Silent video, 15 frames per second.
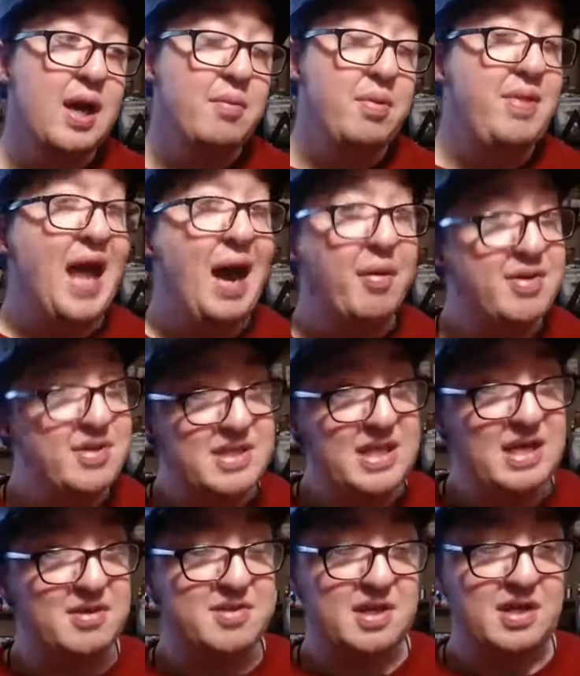But that was
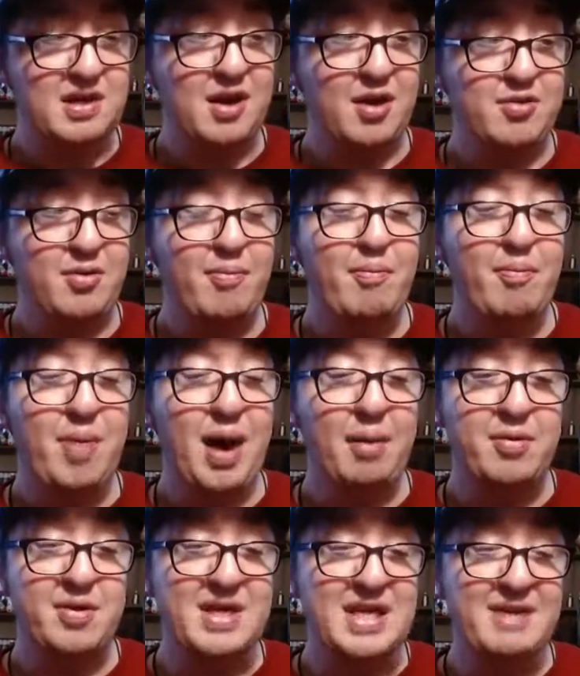years ago, so I'm
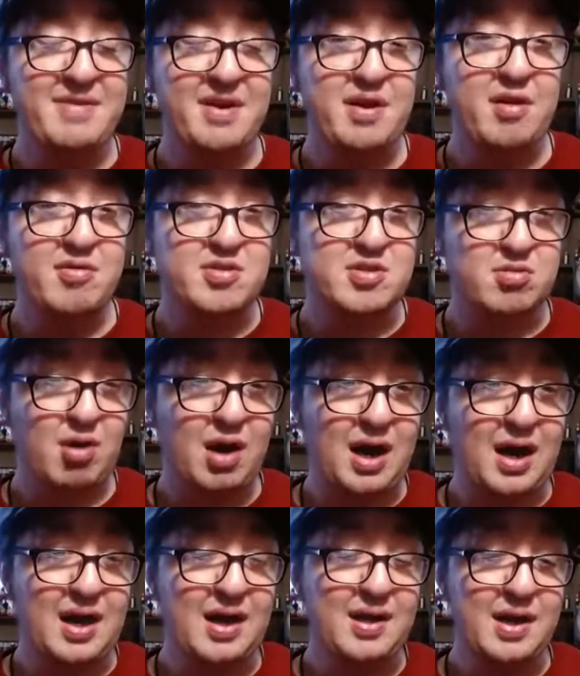going to give it another
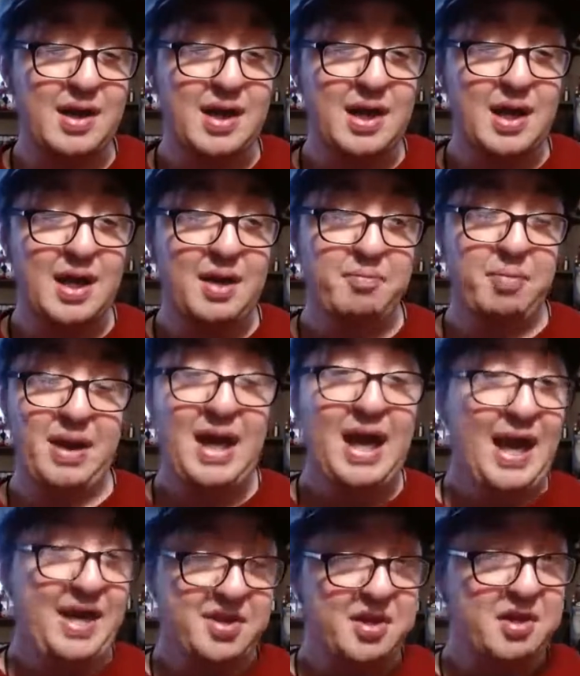try. But
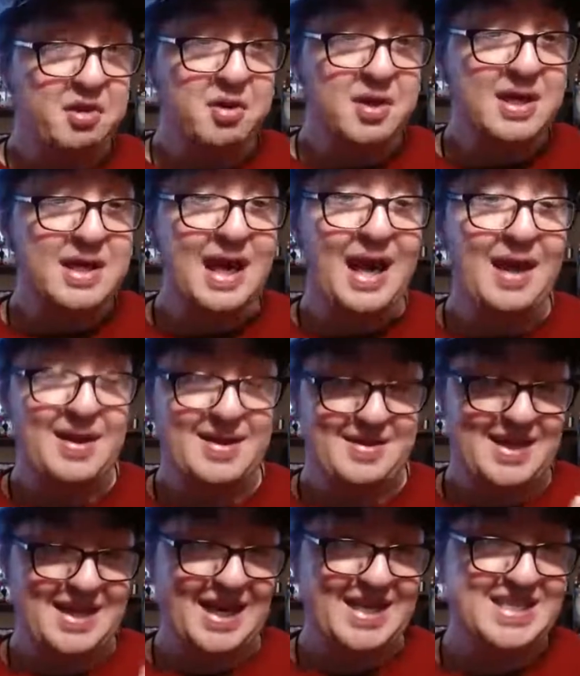it's a good game.
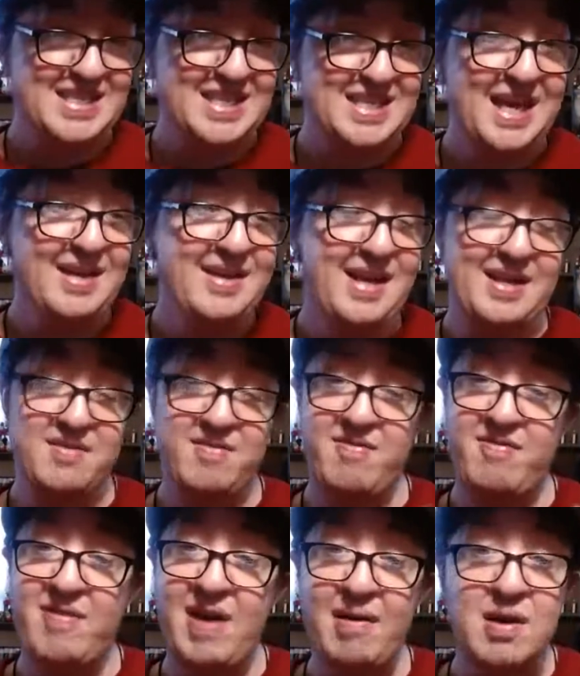Like I said, it's
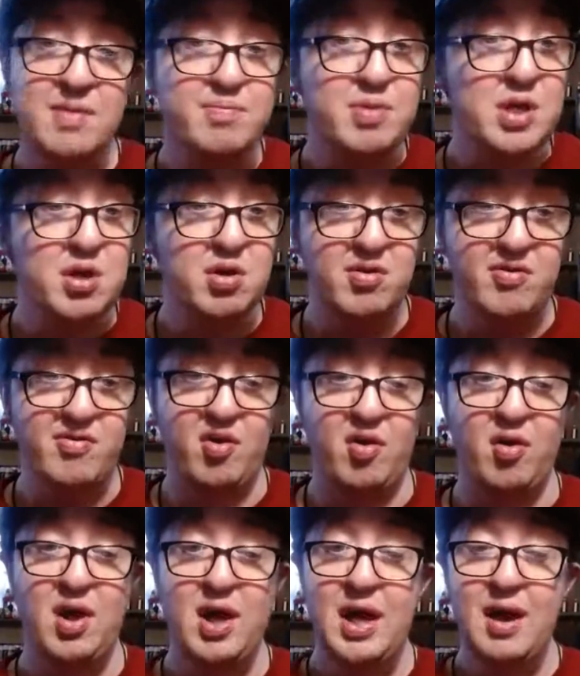very
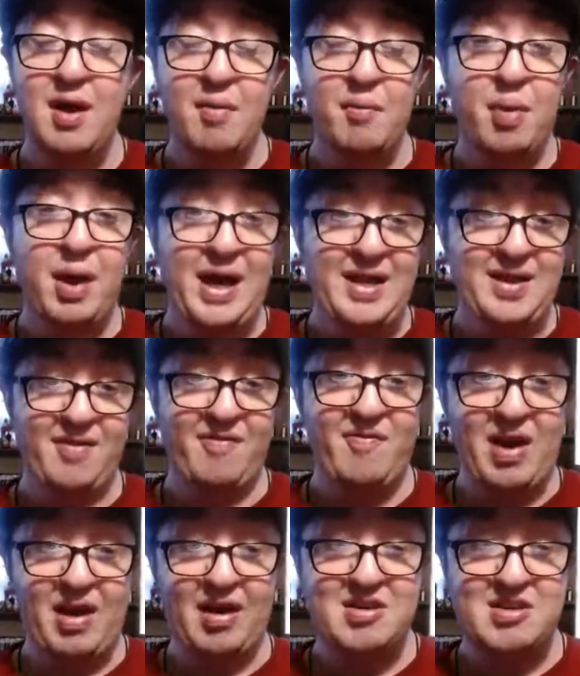beautiful, but it's a
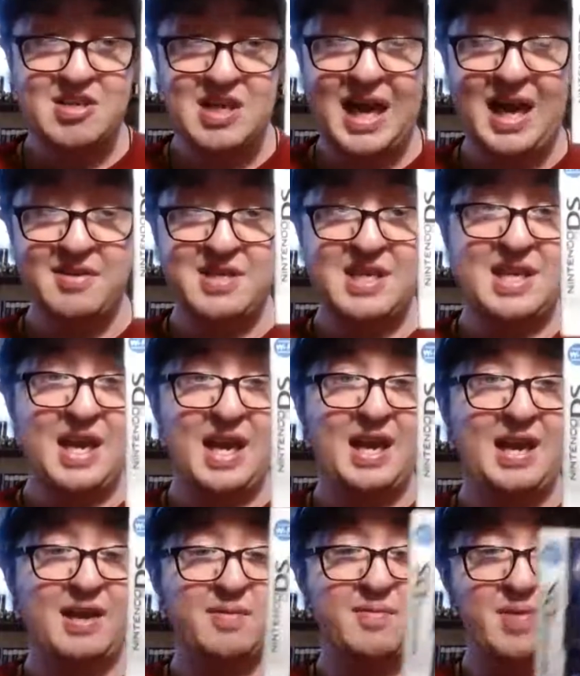very challenging
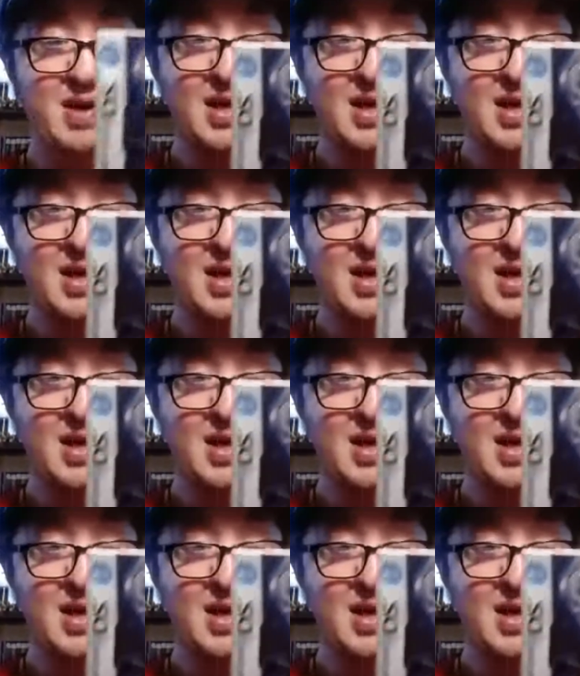game.